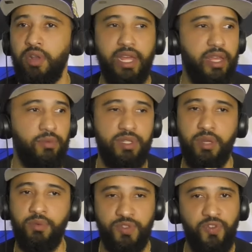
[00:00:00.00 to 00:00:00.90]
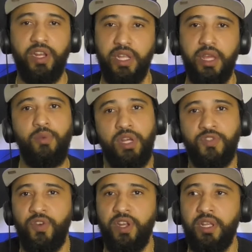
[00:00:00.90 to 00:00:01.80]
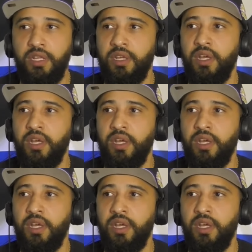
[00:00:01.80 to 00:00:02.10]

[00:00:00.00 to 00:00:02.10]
Like it was, it was funny. It was funny.